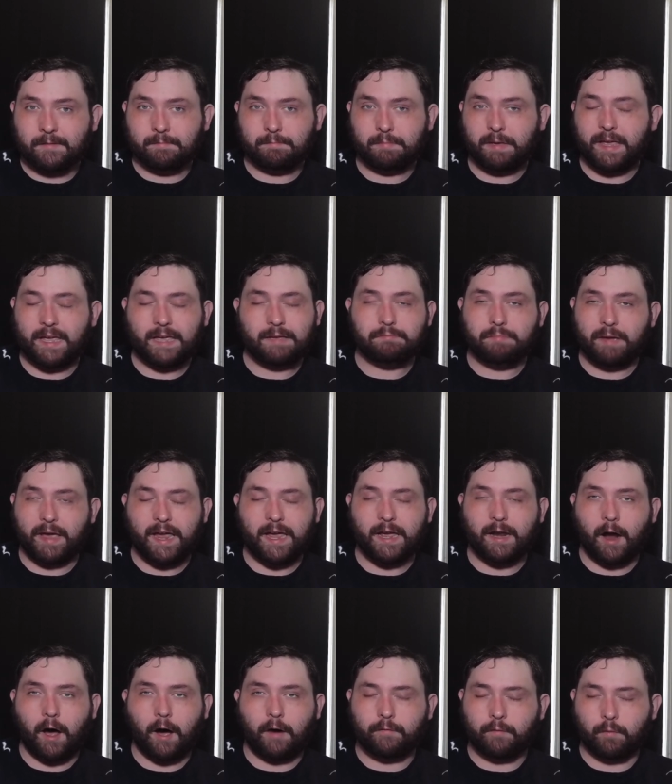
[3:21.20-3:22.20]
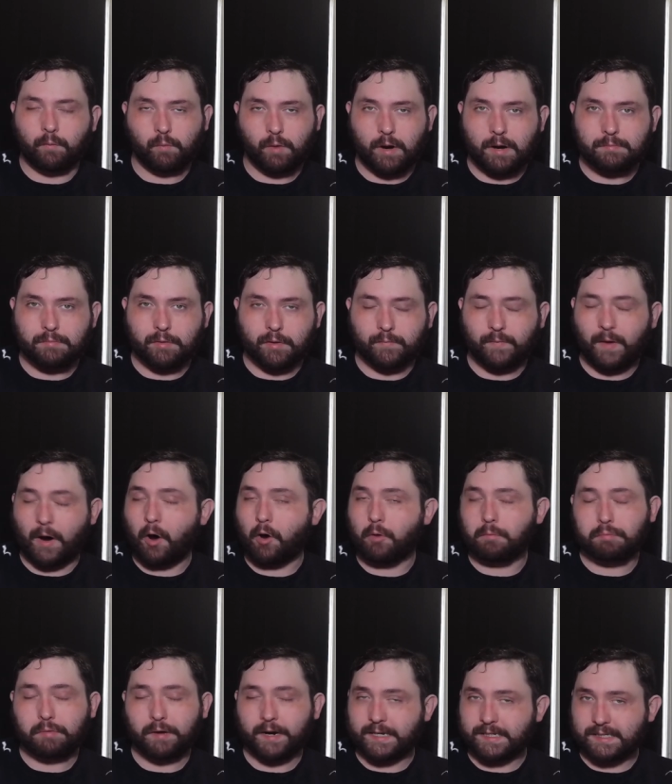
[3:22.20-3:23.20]
being banned off of Rumble of all
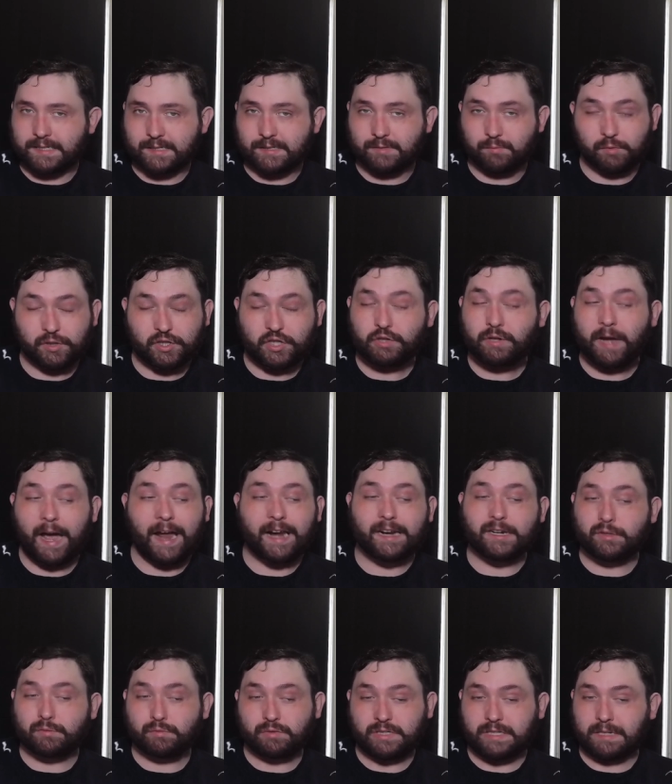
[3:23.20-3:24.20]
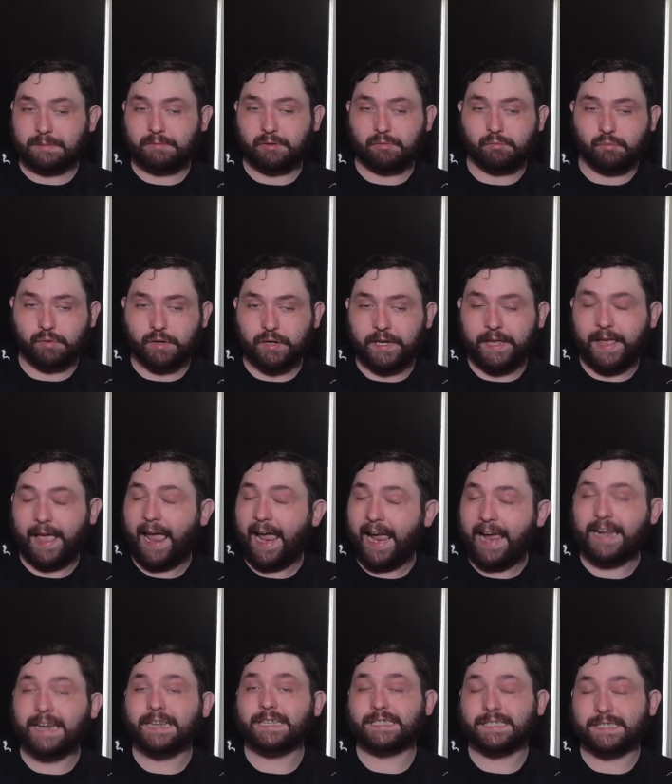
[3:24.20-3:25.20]
places, which you got to do something really
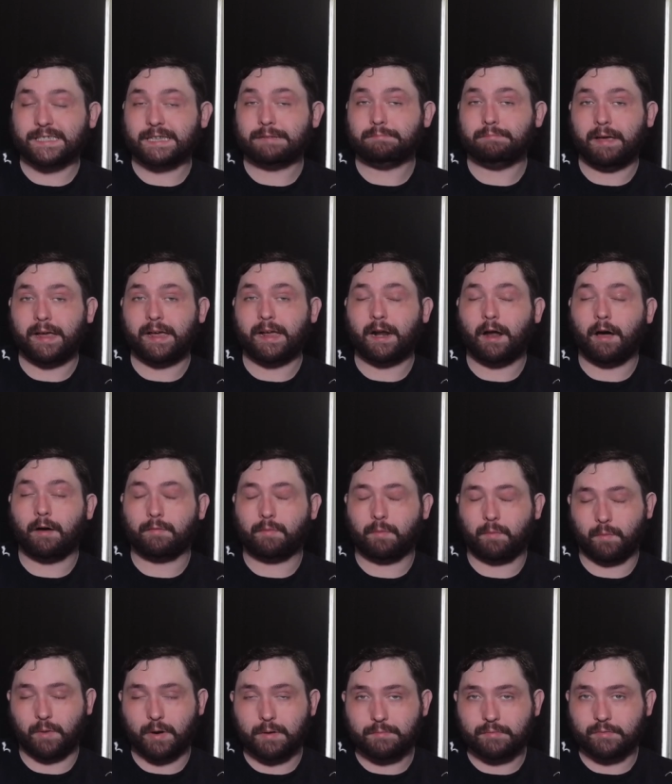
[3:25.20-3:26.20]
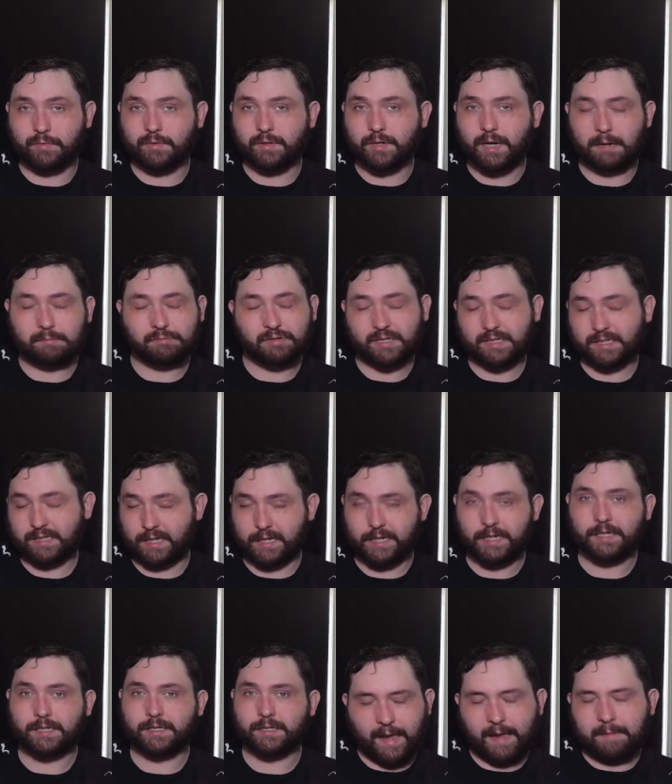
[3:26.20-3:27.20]
heinous to get banned off of Rumble. I'm just
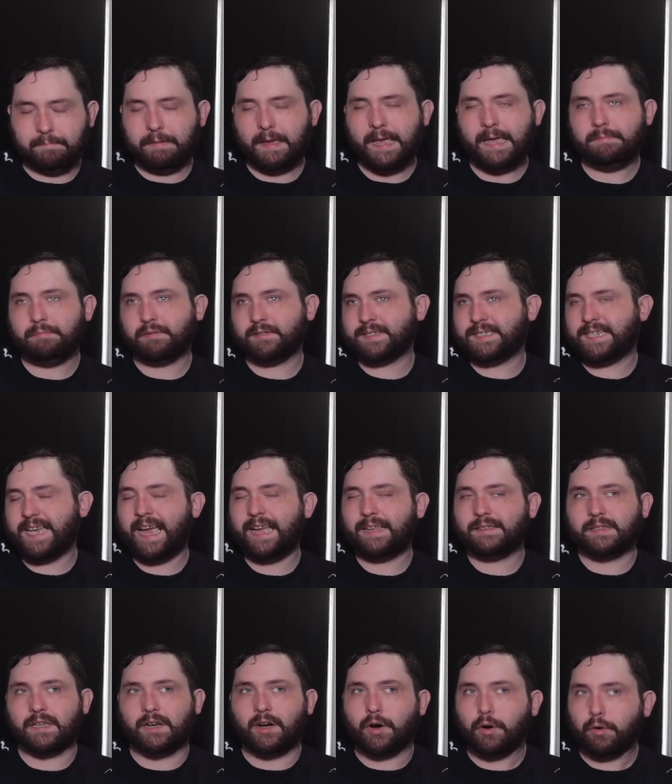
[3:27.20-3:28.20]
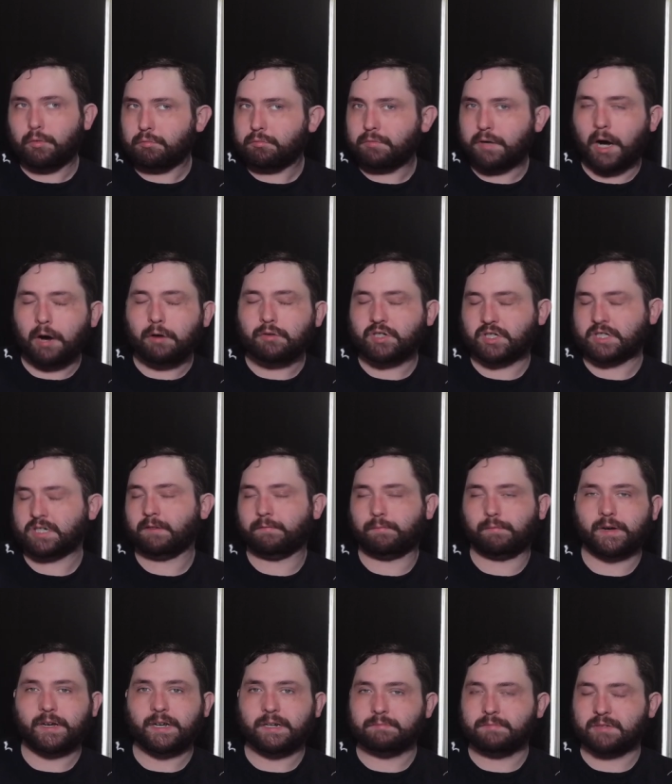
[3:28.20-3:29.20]
saying. And people take the whole notion of
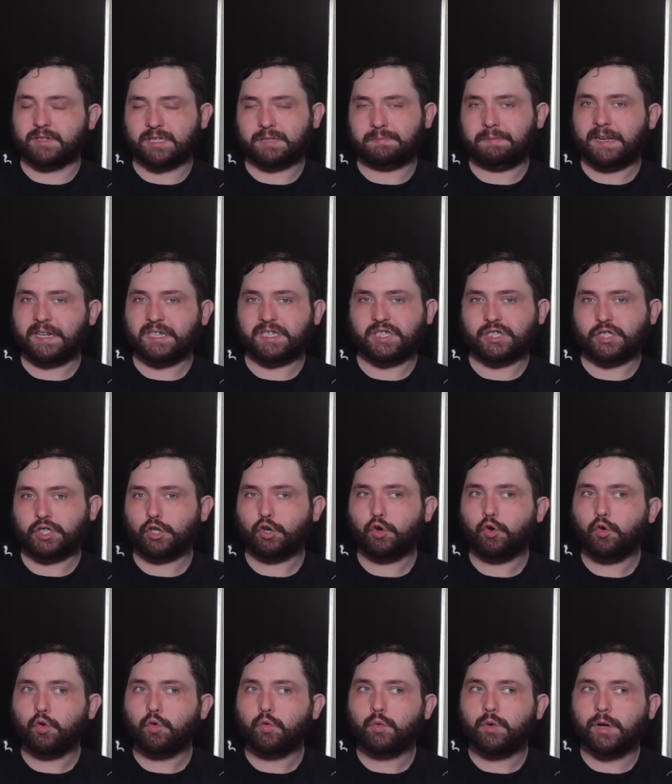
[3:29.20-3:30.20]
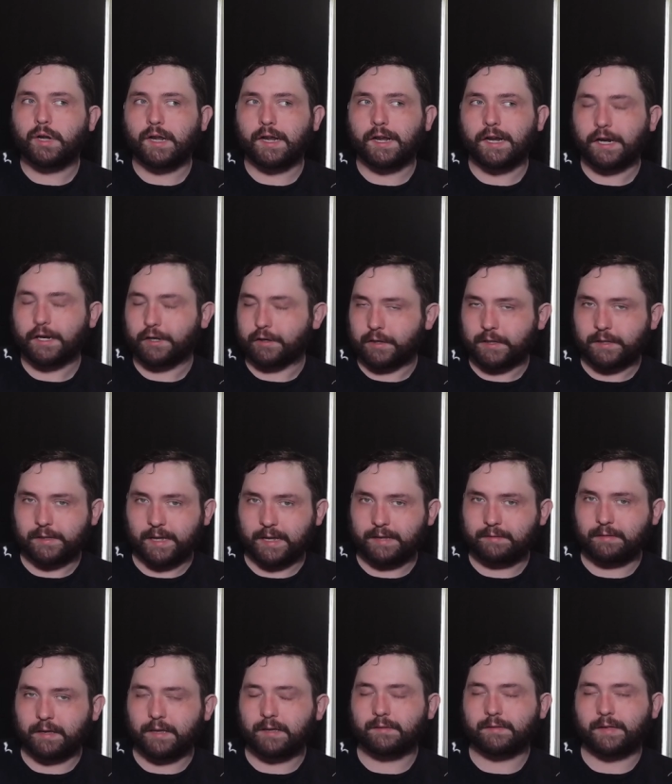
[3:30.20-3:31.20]
freedom of speech too literally. They
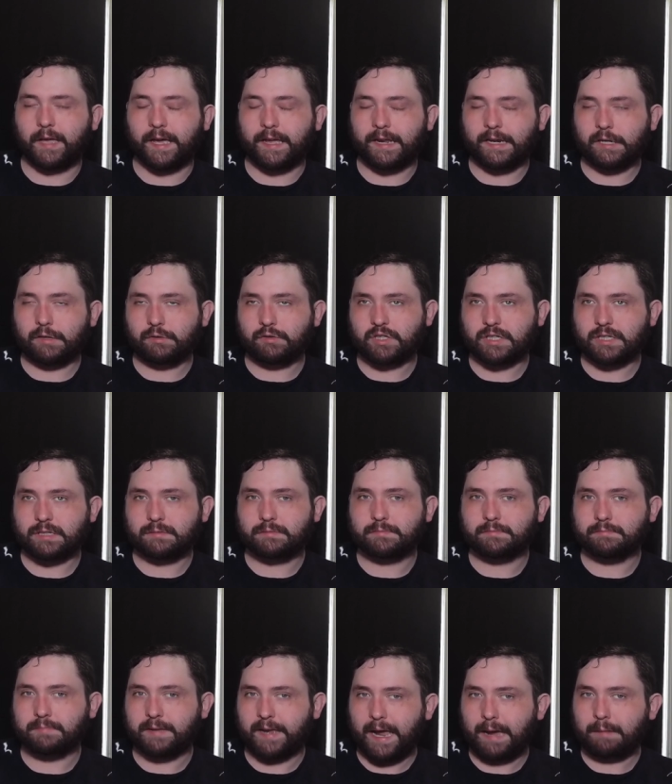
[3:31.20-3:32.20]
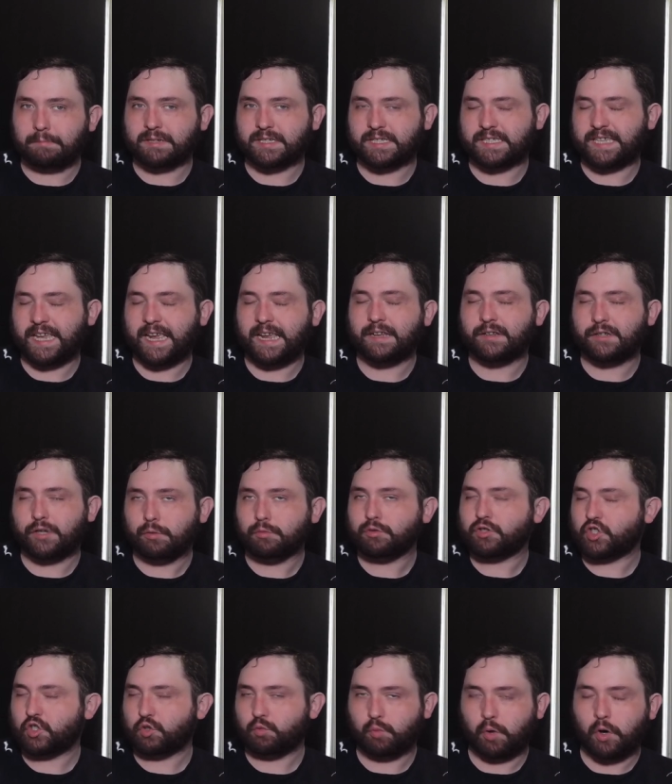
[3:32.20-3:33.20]
think that you should be able to say and do
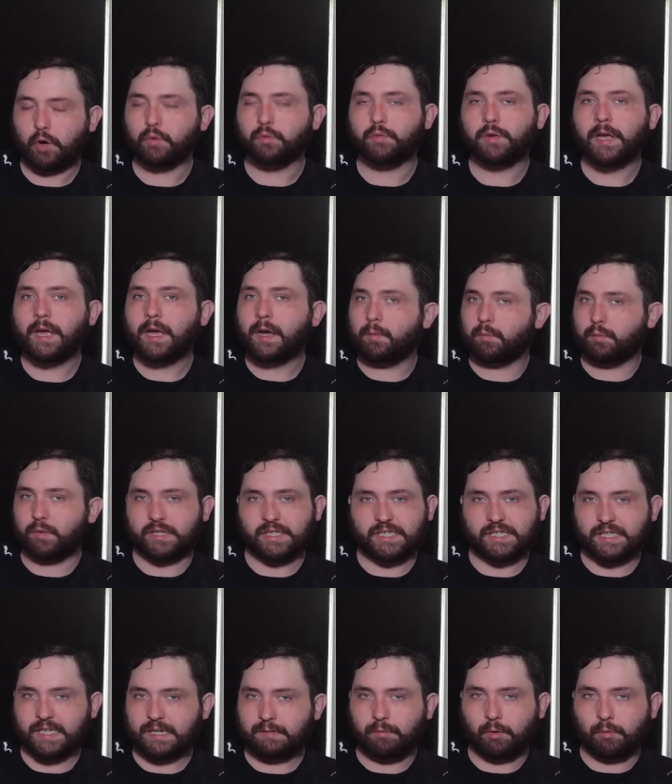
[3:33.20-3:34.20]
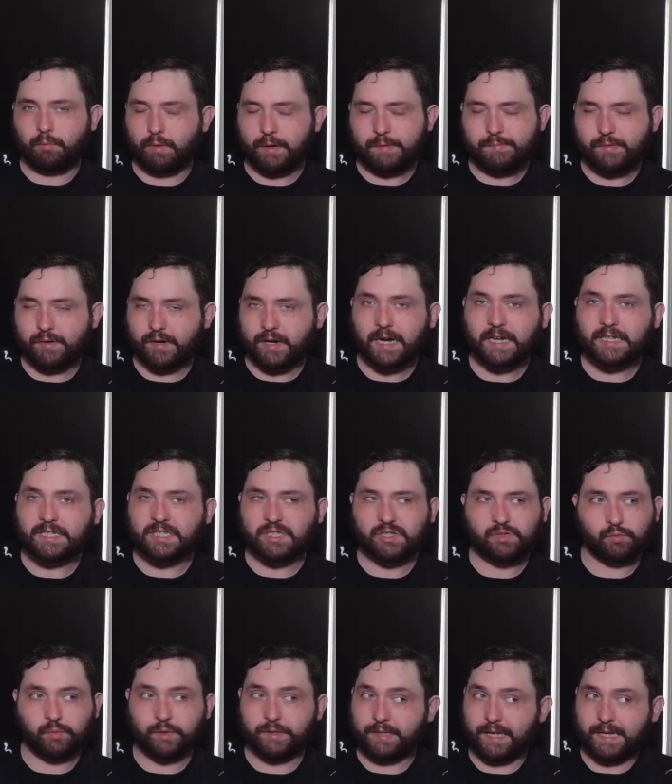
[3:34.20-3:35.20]
what you want with zero
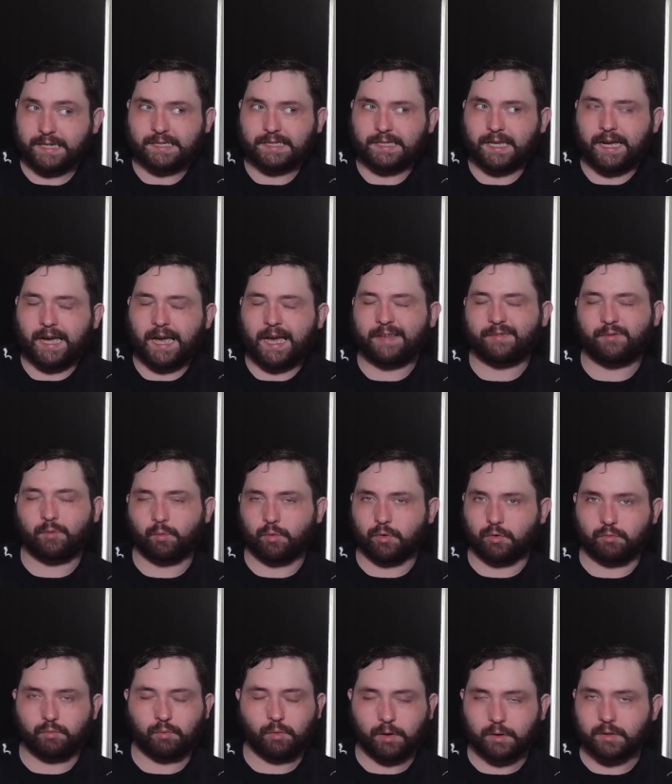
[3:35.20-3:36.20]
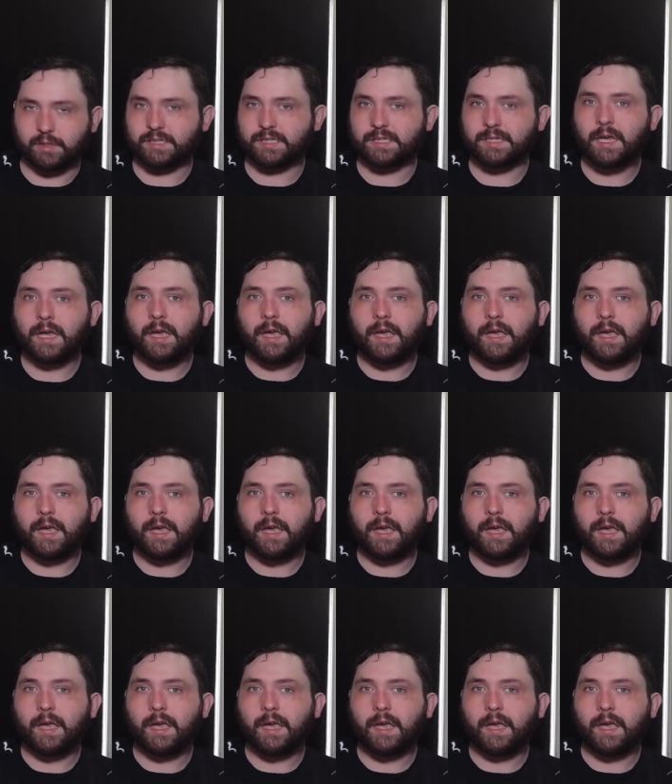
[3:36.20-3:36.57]
repercussions when that's not how the world works.